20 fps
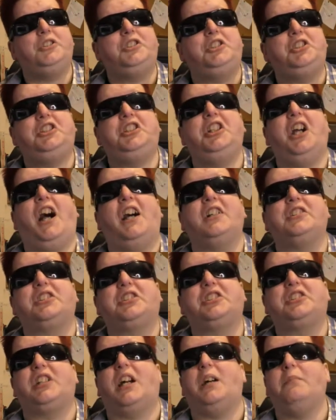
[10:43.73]
just
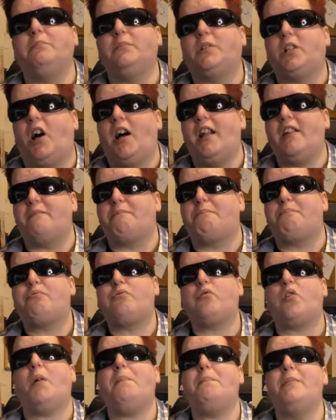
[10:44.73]
some kind of
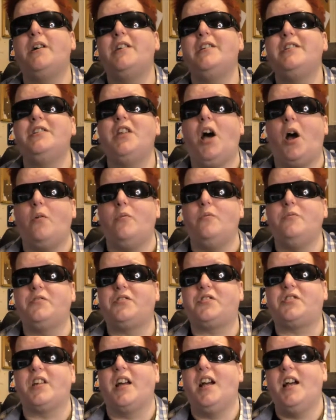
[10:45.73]
proper
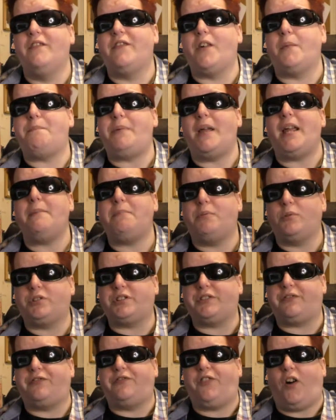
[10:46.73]
notes for people
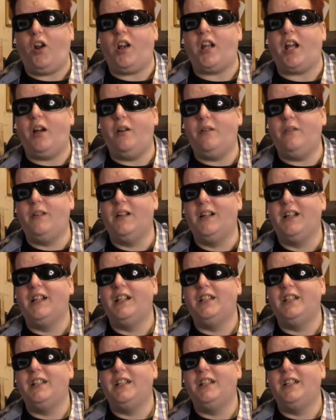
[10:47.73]
to follow,